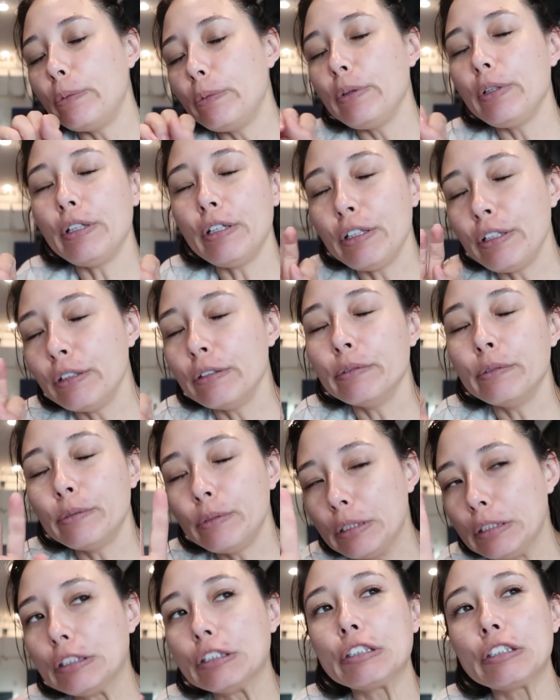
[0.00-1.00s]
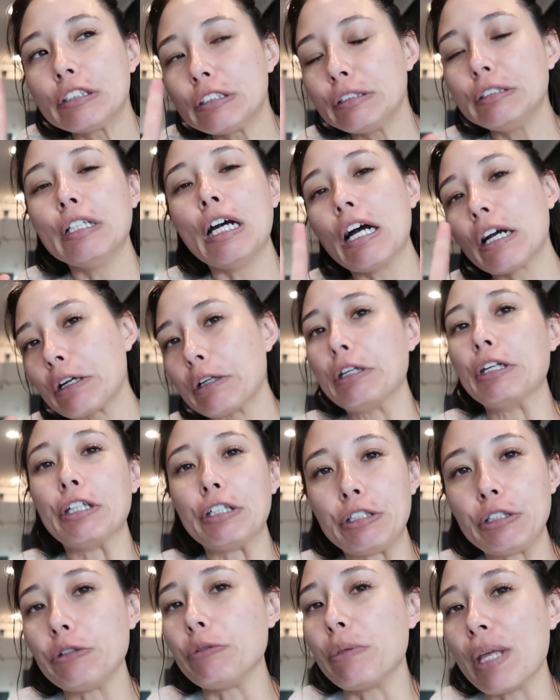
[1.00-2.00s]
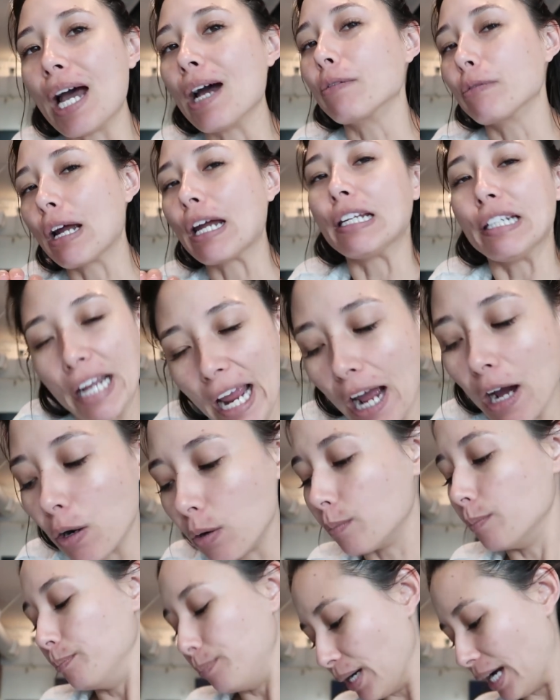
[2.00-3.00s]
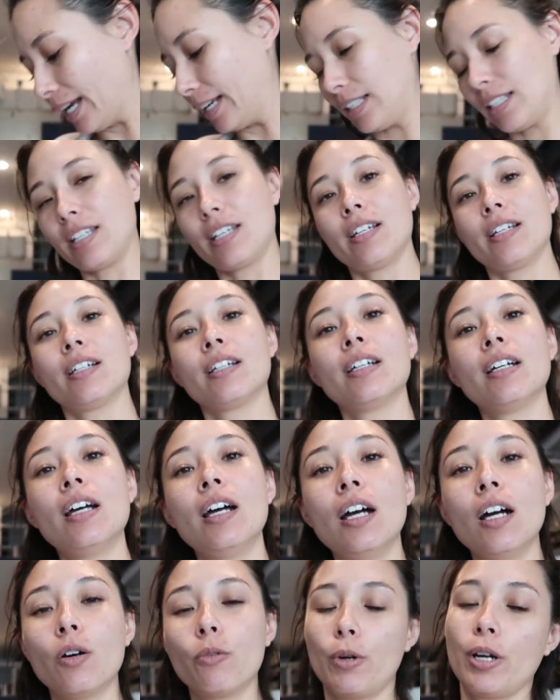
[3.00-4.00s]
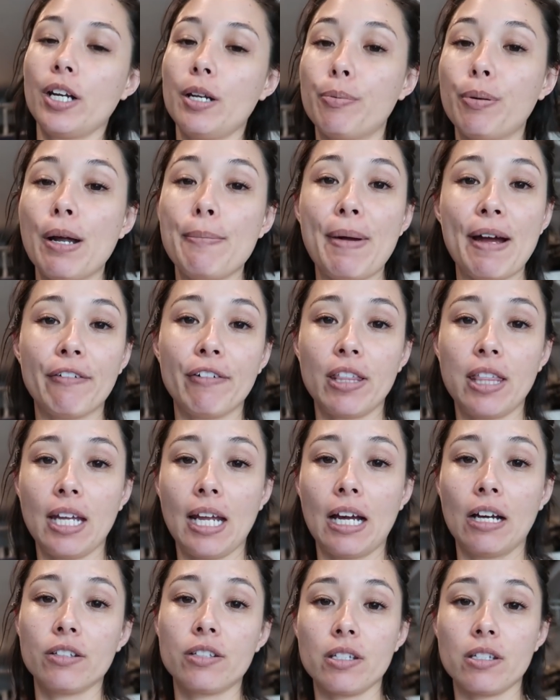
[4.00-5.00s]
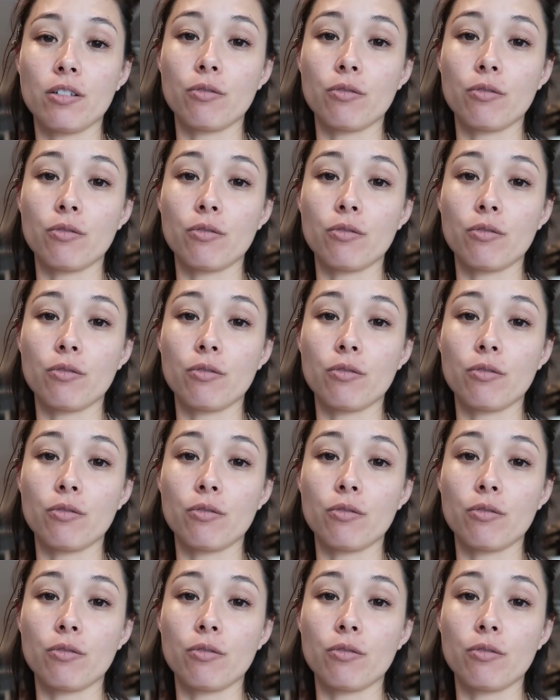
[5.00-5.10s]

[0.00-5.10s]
we're just not gonna do that right now, but we're gonna prep everything else.